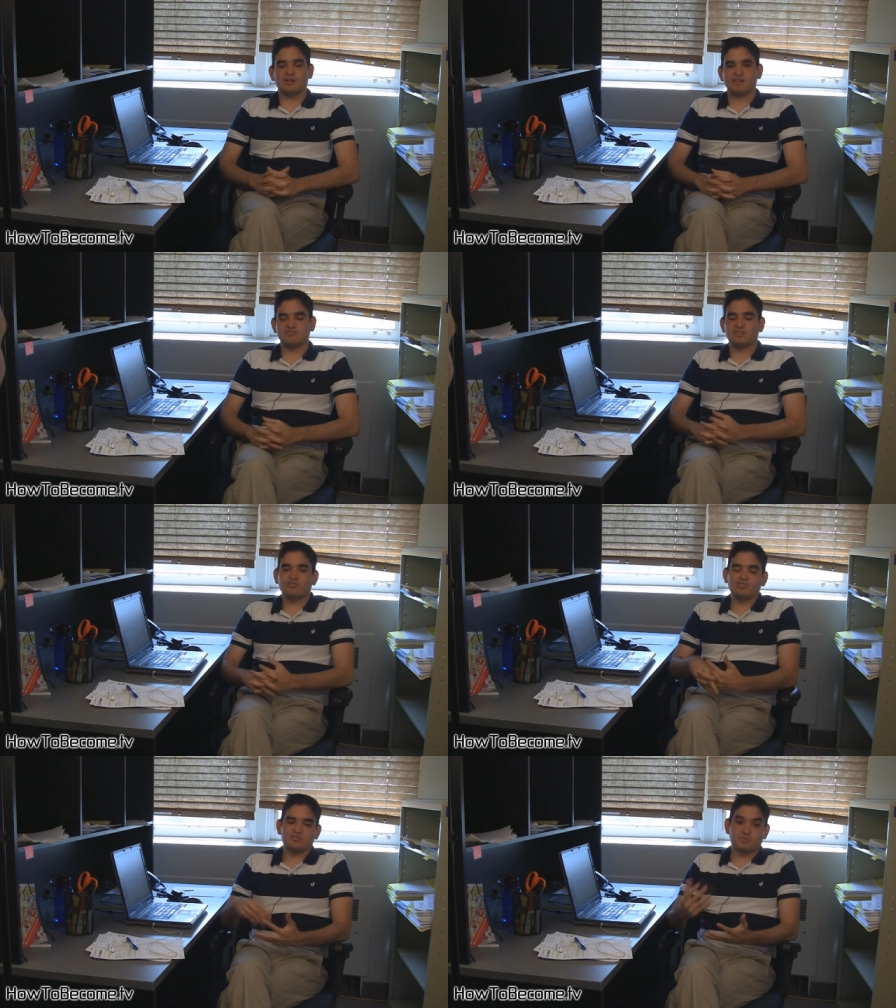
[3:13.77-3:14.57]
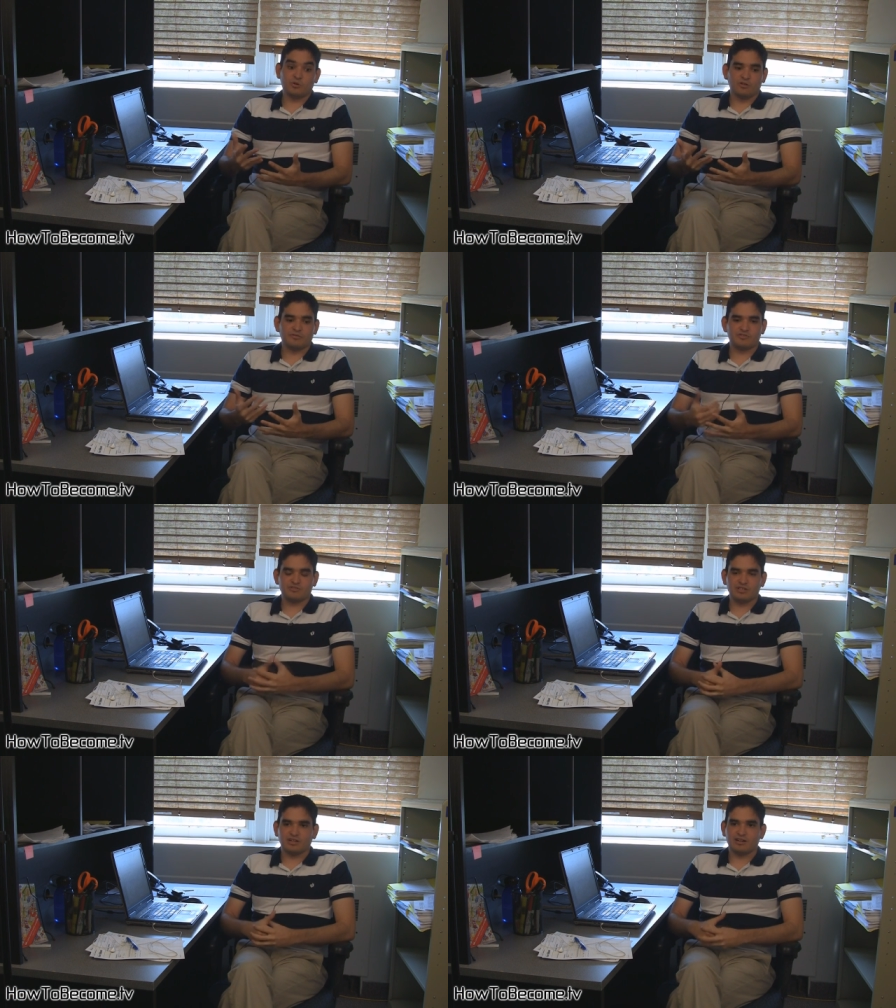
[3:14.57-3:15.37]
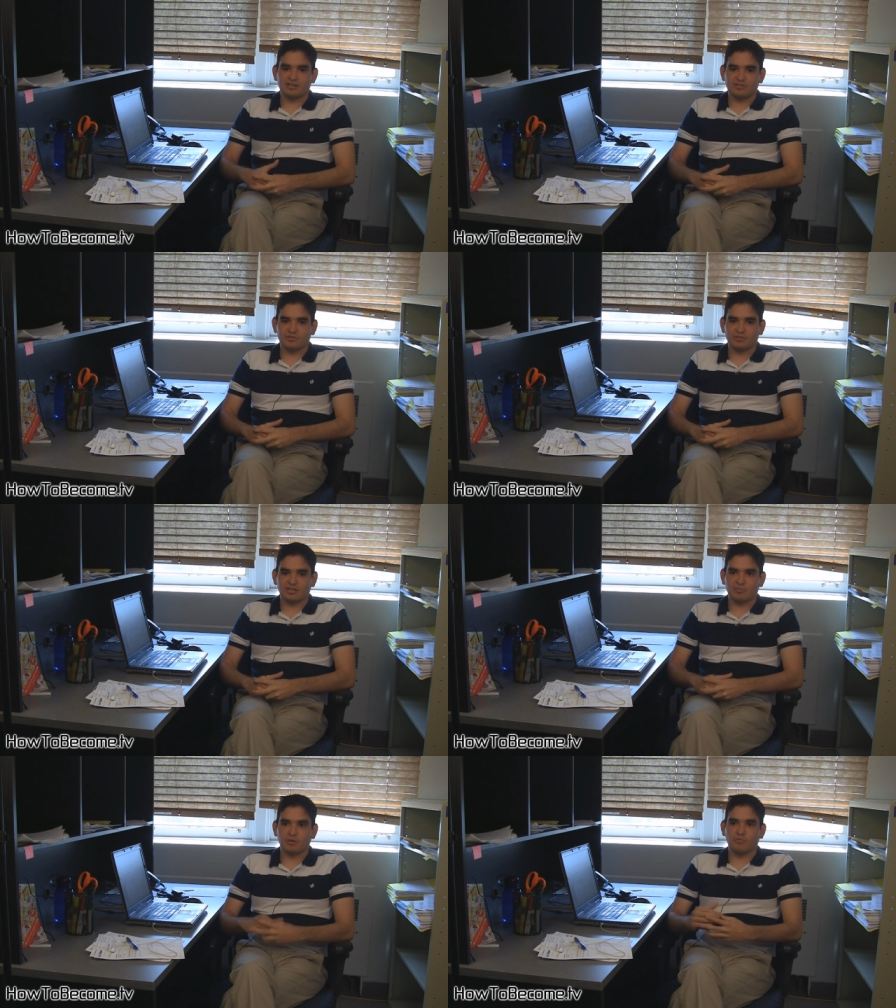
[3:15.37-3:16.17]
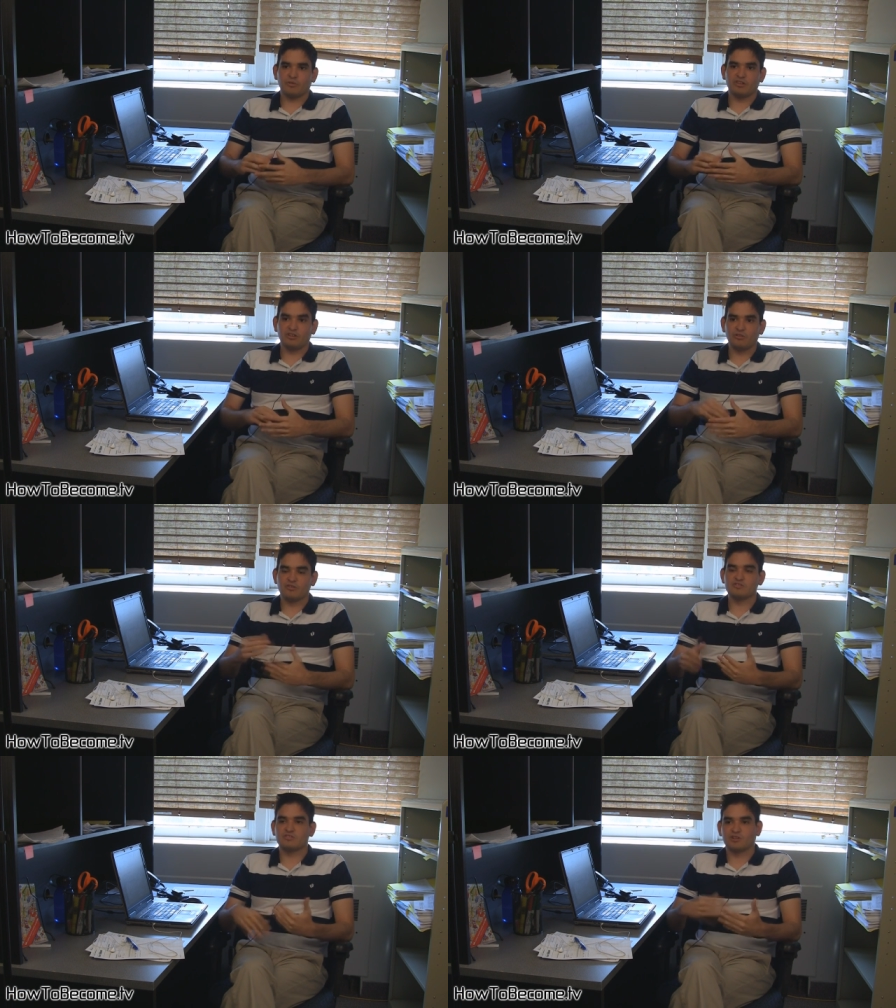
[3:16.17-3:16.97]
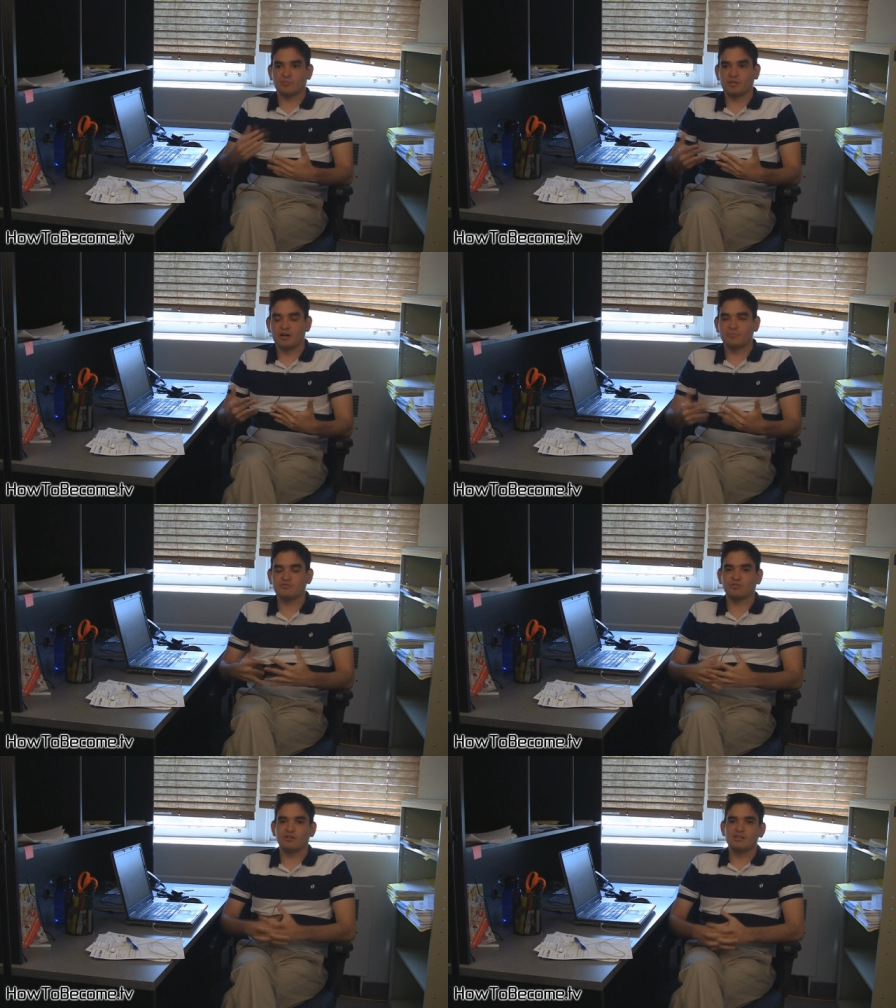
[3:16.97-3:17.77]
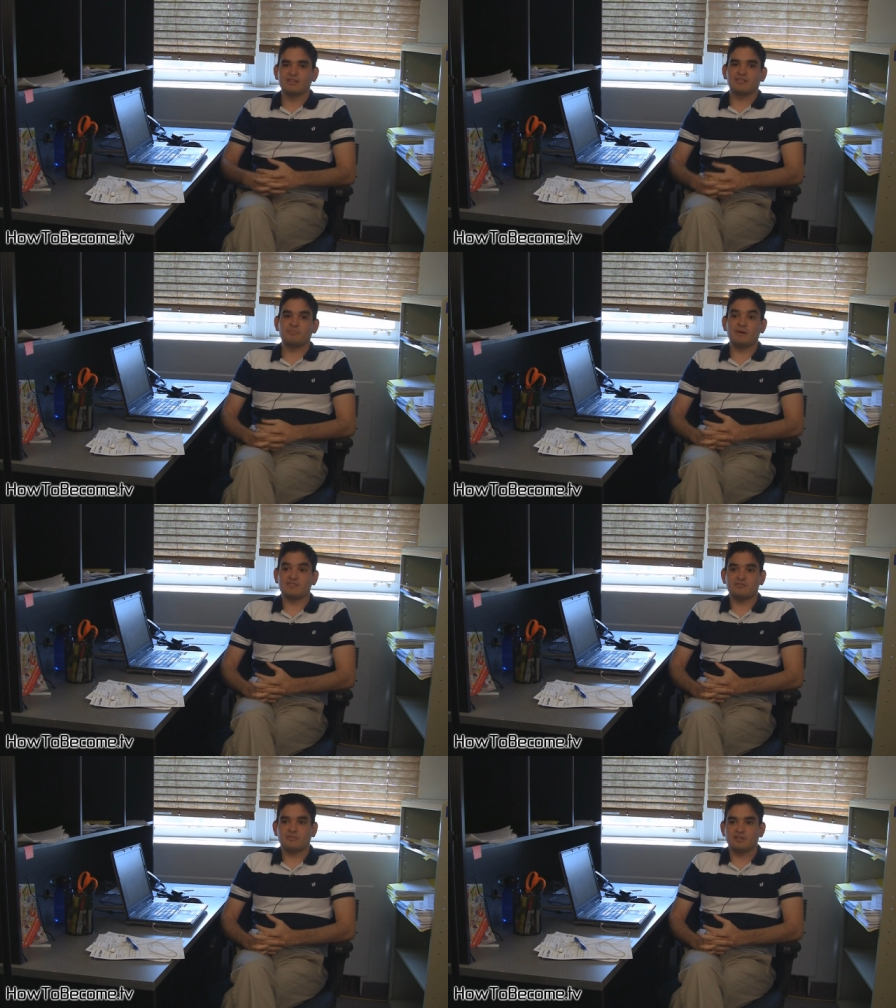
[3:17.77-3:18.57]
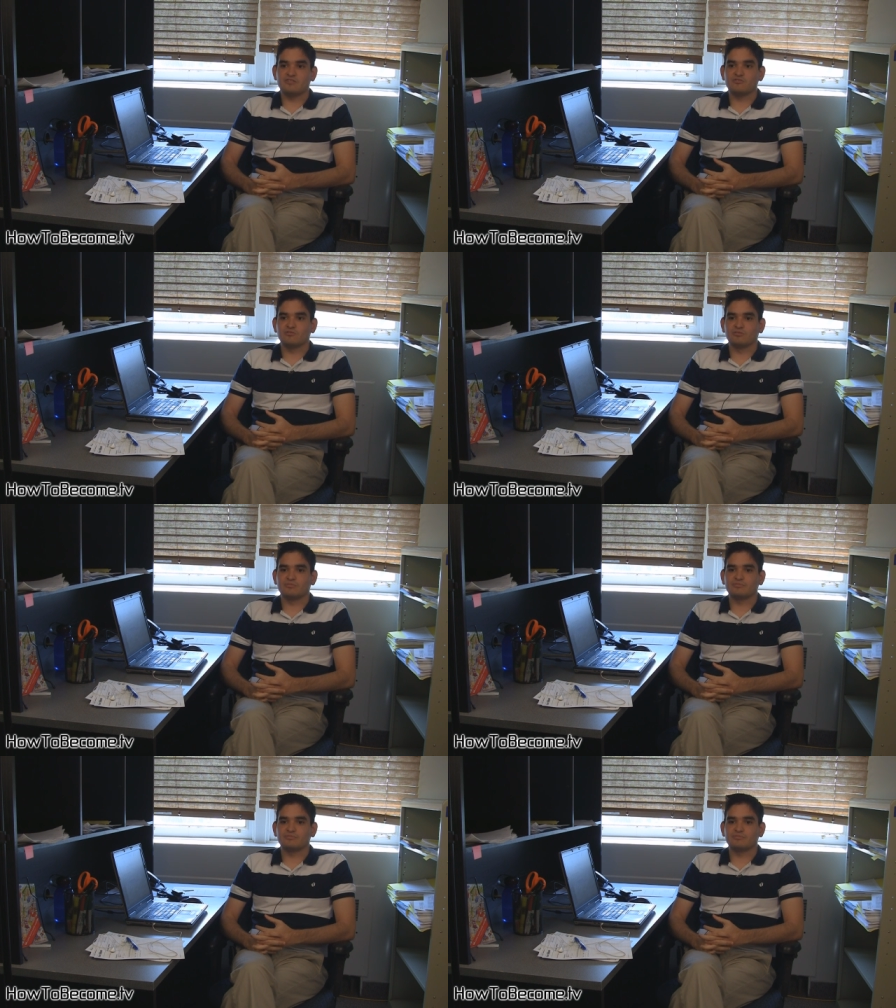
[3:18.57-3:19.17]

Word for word: As technology evolves, it's really hard to keep up with the new things that are coming up. So the best thing is to